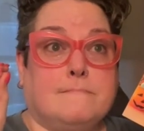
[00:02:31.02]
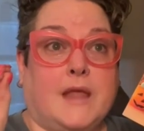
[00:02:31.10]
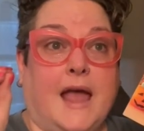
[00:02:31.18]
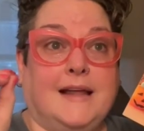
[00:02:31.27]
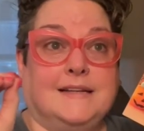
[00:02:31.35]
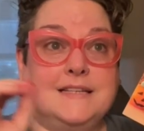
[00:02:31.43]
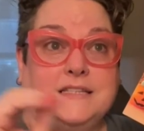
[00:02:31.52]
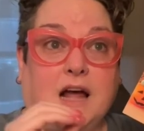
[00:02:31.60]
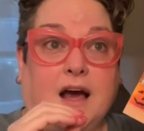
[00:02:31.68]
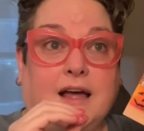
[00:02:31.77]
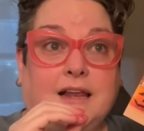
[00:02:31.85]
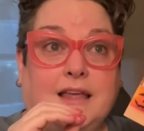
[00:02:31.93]
and did
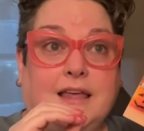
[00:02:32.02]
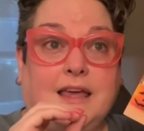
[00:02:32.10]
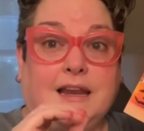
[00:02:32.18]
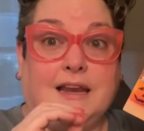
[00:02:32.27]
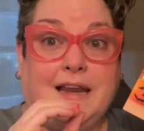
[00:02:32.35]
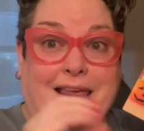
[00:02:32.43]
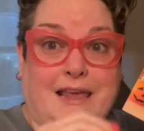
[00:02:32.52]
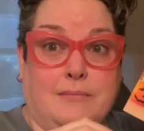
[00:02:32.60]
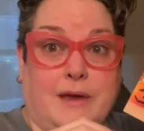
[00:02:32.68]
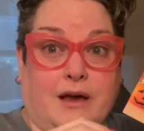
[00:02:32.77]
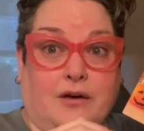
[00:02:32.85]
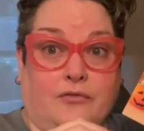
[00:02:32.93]
not get an
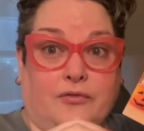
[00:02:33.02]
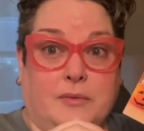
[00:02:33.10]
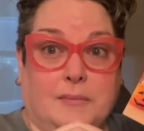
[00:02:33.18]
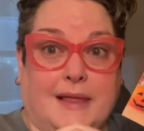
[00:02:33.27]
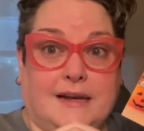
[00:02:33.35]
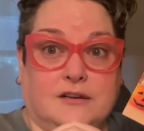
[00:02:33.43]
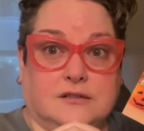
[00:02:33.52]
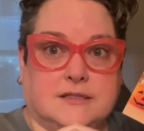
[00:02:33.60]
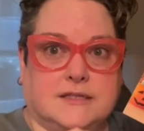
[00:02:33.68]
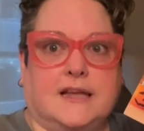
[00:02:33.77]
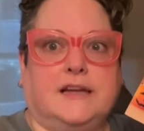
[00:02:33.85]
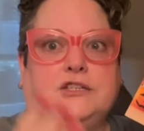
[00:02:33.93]
email from Black Needle
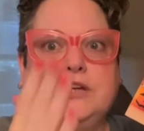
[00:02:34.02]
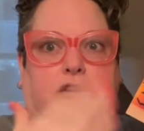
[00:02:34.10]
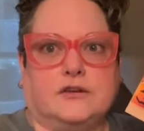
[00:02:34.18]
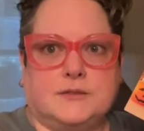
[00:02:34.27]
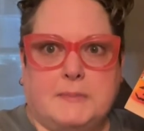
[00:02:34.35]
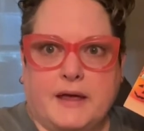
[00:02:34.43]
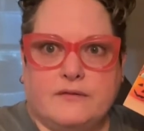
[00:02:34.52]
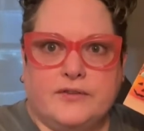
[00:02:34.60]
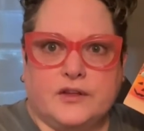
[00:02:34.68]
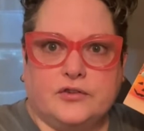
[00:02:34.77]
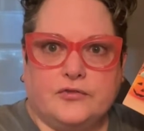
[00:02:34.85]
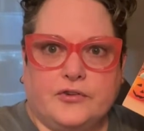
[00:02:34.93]
Society, check your spam
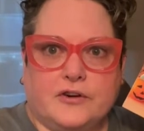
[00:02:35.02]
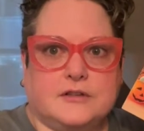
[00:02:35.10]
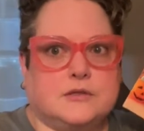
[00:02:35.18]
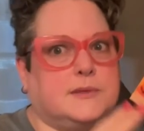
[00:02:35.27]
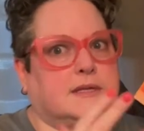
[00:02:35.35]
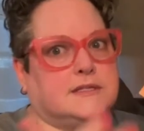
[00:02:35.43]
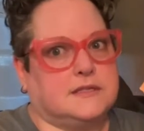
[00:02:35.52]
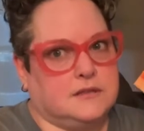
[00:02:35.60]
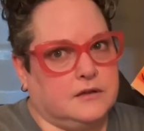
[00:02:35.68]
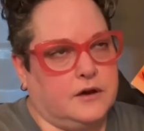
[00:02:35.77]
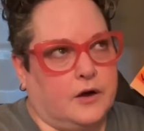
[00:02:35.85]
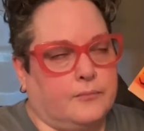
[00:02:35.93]
filter first because,
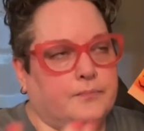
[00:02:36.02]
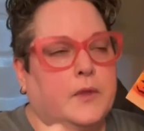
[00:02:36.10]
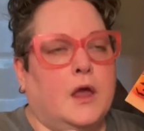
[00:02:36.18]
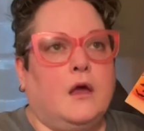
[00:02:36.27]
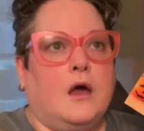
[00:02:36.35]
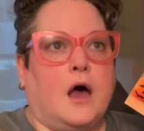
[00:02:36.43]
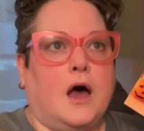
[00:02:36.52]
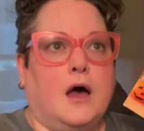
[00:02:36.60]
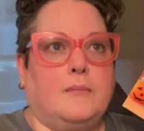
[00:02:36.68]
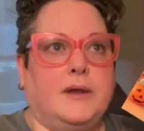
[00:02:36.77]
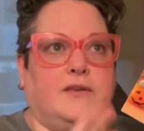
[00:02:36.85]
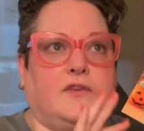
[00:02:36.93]
you know. Uh,
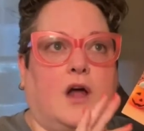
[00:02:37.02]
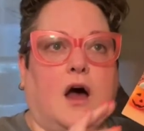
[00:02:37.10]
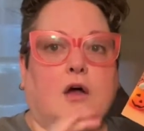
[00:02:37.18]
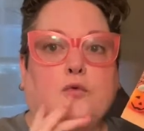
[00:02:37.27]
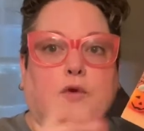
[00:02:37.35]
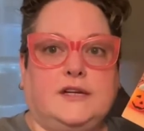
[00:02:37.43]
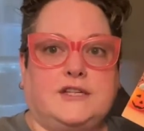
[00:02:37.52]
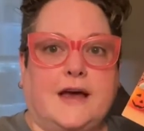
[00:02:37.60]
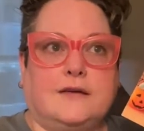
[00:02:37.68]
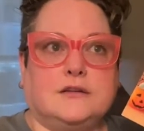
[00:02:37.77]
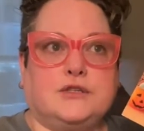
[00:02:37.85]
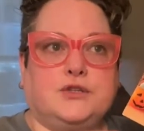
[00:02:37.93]
but if not, reach
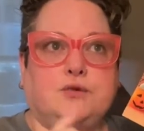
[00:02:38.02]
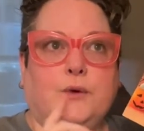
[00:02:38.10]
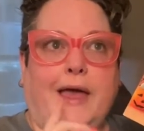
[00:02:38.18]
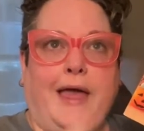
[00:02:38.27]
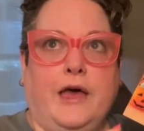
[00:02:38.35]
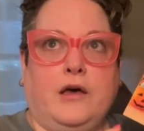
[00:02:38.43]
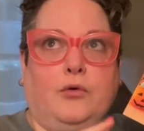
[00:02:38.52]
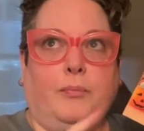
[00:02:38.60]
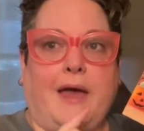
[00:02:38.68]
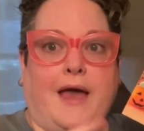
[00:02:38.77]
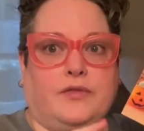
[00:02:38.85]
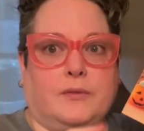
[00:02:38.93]
out to help
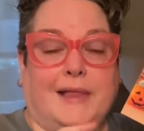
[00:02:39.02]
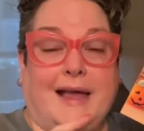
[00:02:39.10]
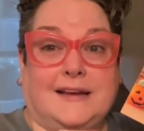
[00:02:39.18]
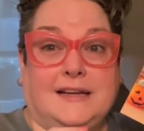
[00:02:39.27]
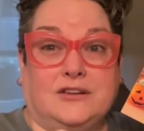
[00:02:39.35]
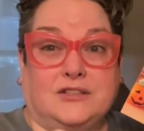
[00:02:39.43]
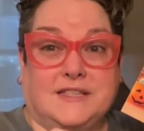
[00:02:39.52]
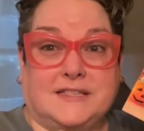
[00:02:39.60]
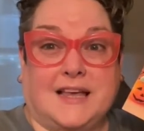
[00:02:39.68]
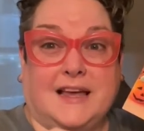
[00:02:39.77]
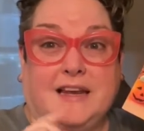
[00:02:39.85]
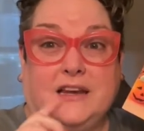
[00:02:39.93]
at
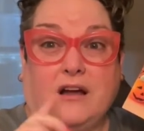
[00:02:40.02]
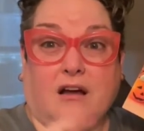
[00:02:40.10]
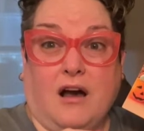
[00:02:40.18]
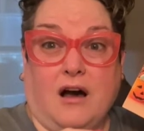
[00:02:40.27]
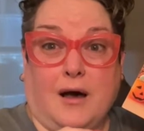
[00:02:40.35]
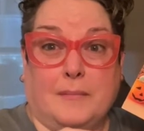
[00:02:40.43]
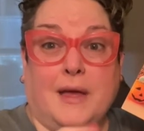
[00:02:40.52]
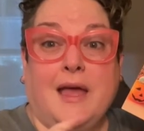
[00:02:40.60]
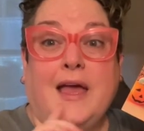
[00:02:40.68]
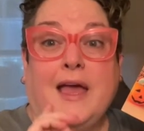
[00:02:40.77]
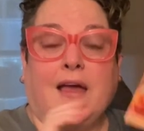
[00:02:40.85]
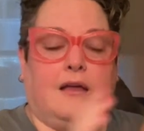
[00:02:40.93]
theblackneedlesociety.com
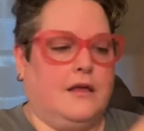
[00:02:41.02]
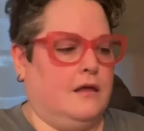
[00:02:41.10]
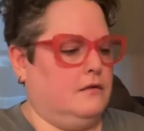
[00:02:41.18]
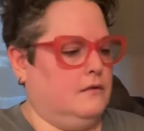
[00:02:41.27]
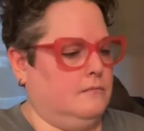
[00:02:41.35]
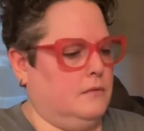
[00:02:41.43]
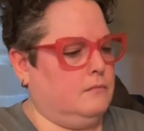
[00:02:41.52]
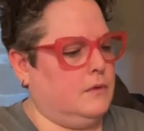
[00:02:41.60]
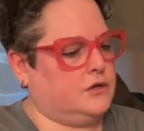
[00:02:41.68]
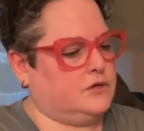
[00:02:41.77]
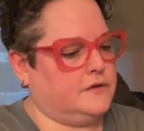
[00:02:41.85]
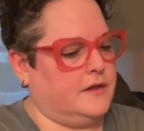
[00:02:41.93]
make
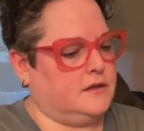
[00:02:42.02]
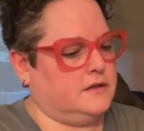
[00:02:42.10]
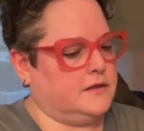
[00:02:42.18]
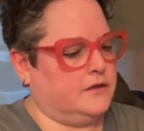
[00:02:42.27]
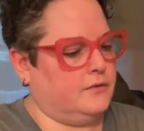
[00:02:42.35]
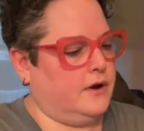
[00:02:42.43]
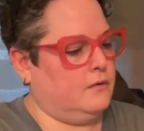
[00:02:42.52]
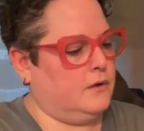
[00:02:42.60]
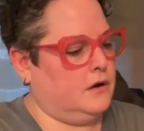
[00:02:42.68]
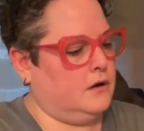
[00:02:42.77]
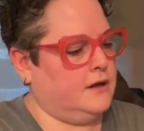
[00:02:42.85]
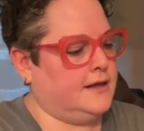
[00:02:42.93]
sure that is that the right
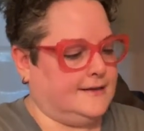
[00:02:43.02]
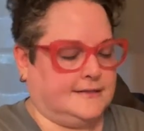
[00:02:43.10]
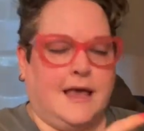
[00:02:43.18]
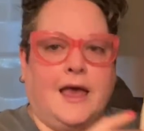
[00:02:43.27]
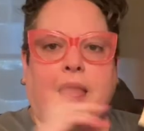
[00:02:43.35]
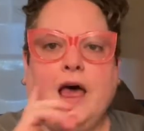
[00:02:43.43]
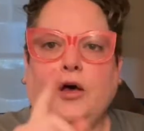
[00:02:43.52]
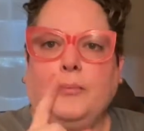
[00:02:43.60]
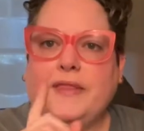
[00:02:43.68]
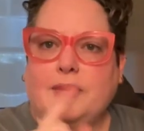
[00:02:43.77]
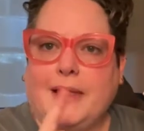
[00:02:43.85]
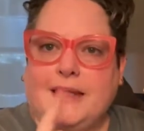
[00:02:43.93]
one yes help
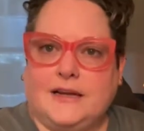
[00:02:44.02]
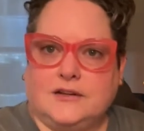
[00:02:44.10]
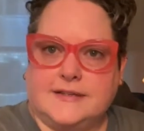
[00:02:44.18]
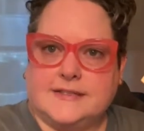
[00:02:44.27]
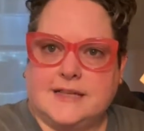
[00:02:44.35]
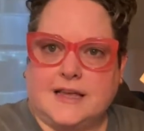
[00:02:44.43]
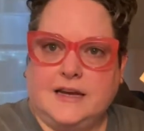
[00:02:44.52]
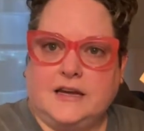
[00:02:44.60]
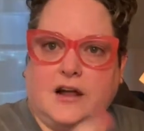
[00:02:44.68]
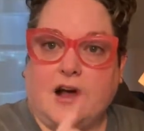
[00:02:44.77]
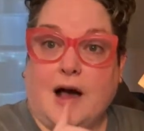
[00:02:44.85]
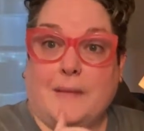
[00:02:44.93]
at the black needle
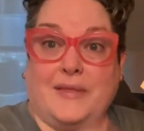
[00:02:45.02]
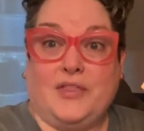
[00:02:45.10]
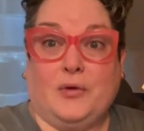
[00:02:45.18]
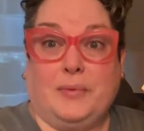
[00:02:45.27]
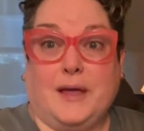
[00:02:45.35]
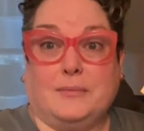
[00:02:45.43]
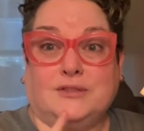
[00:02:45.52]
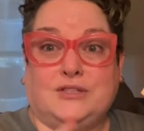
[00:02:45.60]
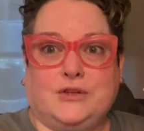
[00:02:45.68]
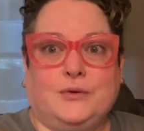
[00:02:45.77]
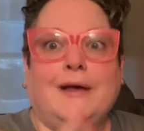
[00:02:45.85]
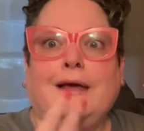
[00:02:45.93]
society.com and they'll be able
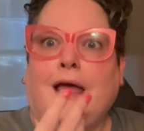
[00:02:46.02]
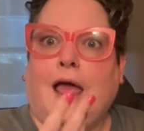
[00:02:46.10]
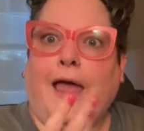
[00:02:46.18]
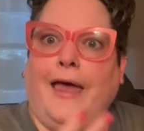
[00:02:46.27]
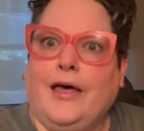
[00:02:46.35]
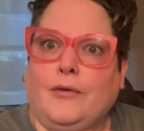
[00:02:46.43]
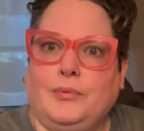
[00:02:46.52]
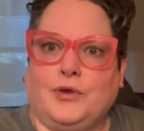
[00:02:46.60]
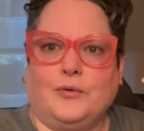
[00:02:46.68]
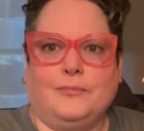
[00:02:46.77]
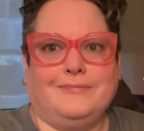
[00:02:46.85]
to help you